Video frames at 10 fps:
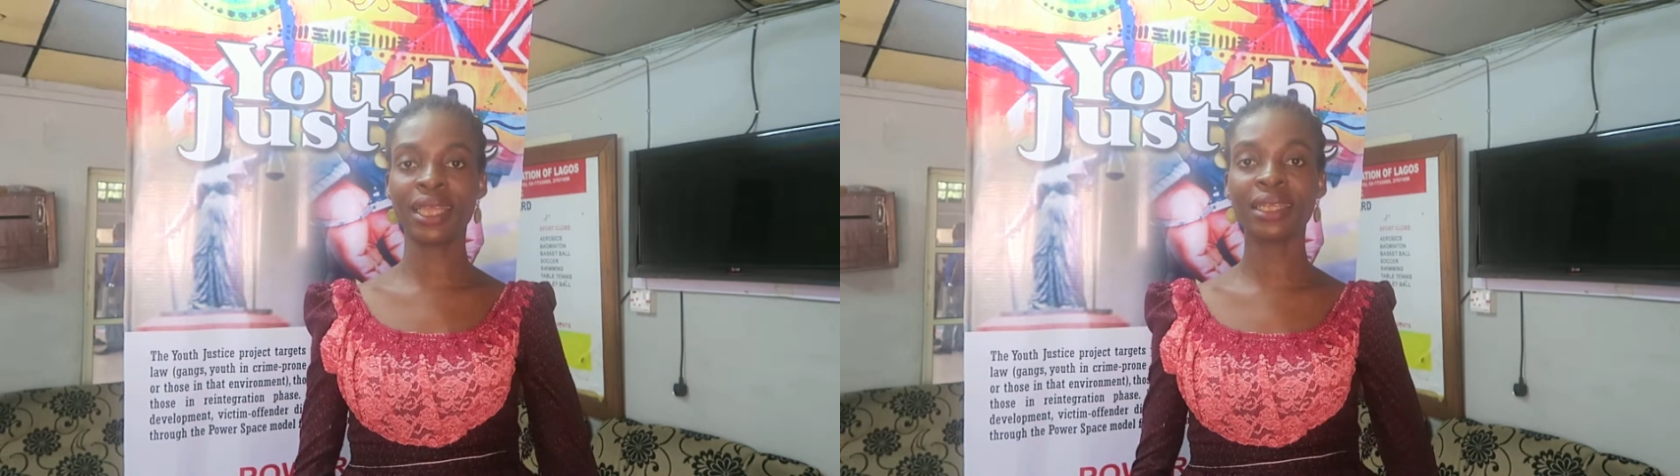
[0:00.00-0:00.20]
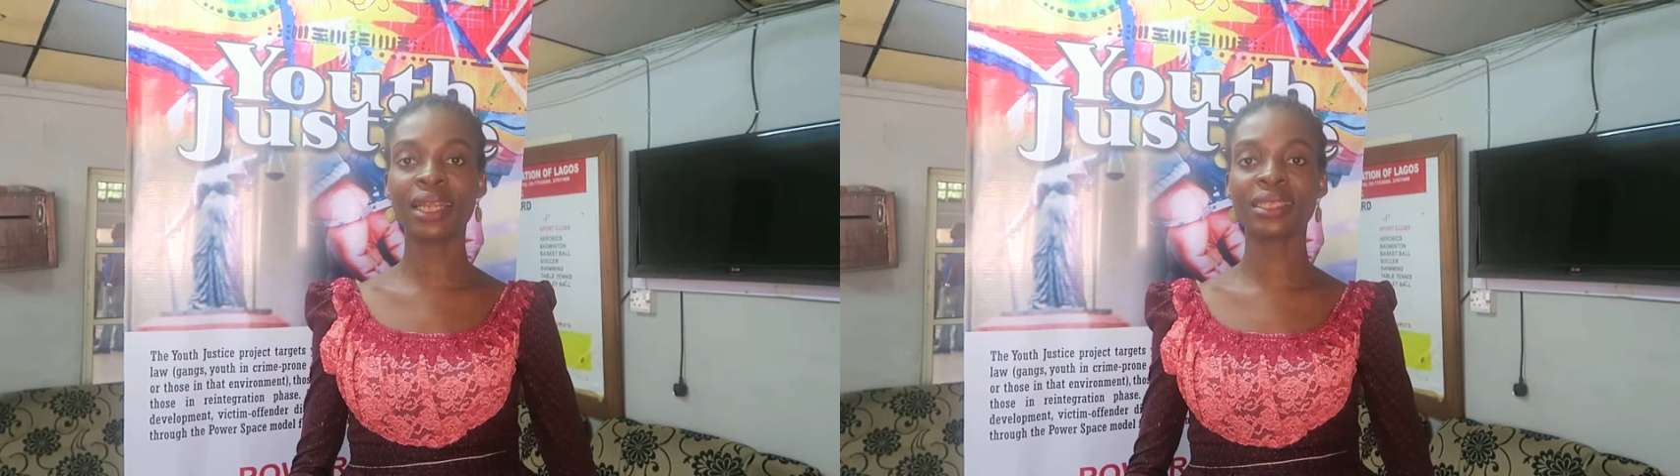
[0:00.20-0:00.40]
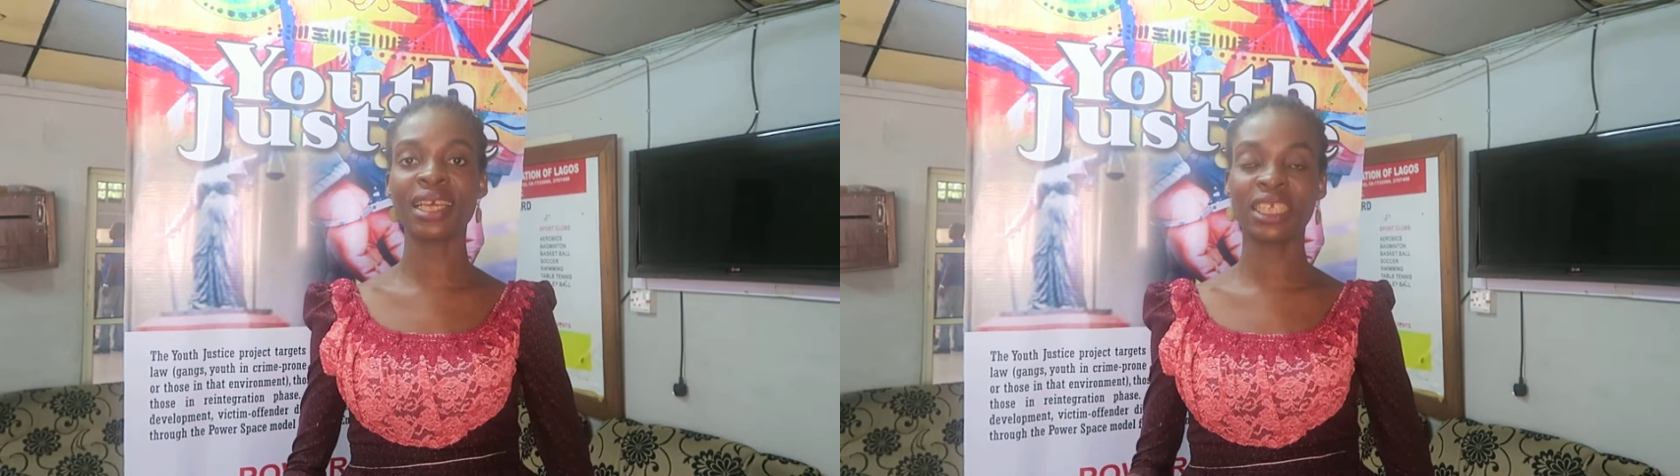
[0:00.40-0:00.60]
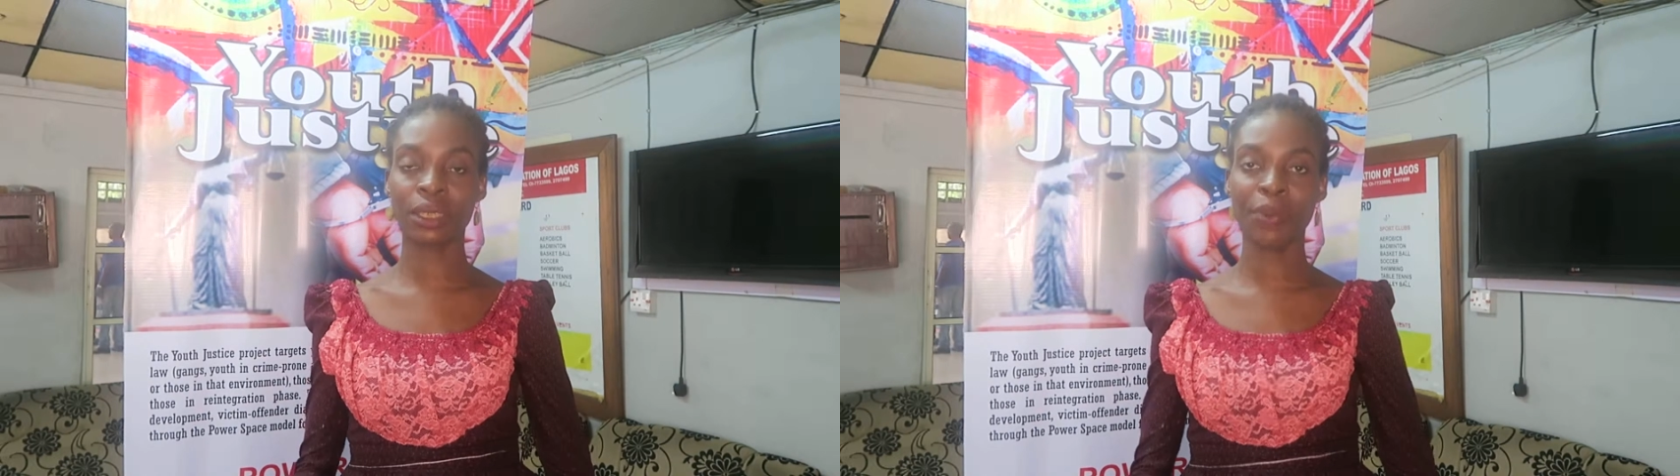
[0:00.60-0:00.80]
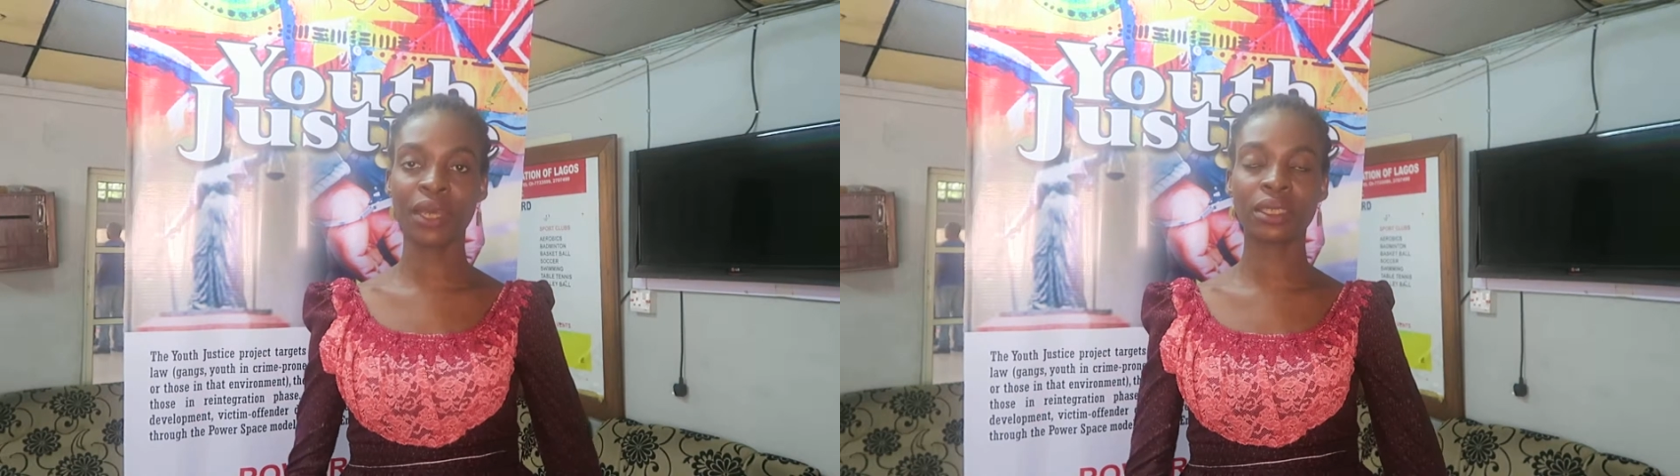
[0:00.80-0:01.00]
standards
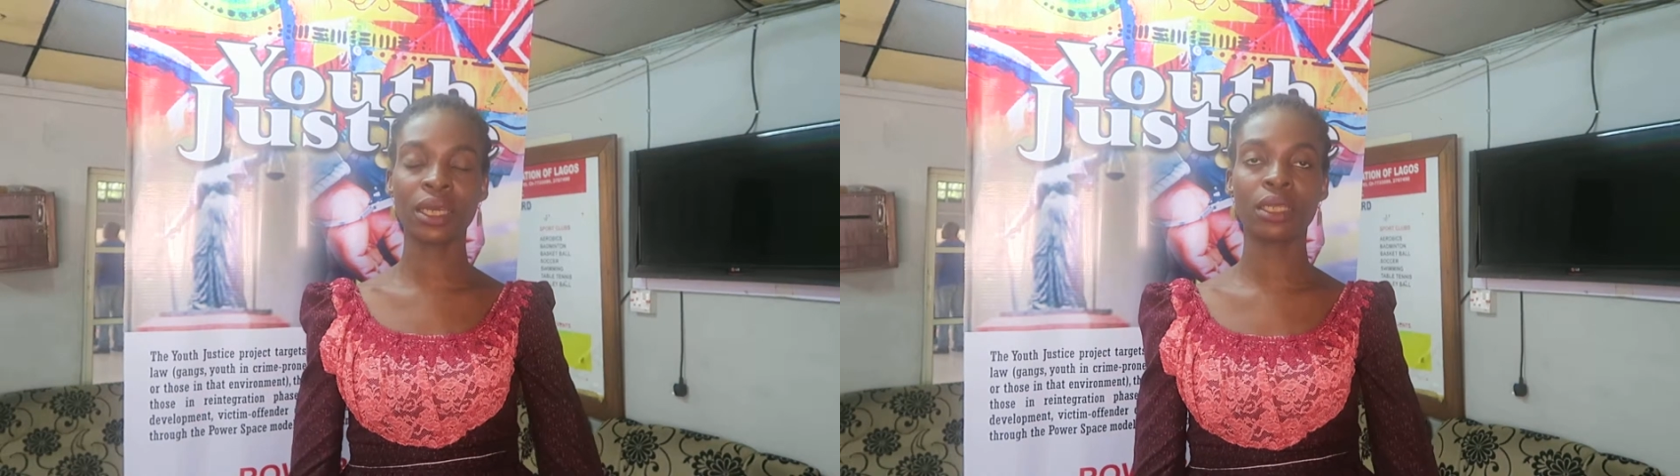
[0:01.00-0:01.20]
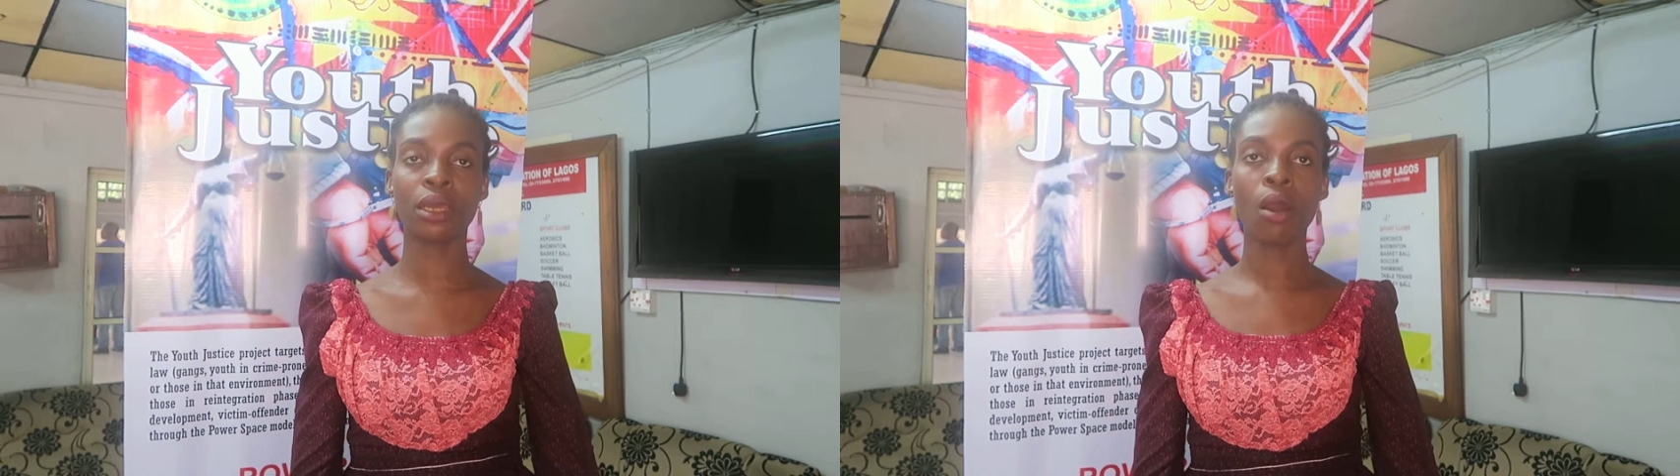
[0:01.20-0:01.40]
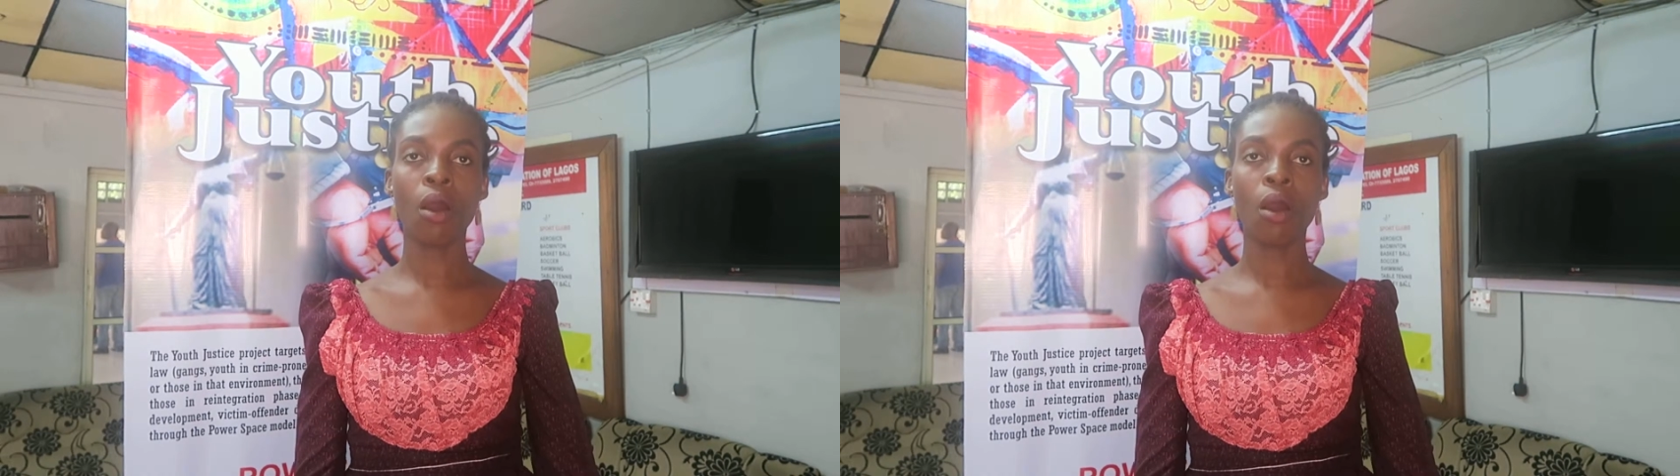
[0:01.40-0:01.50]
expected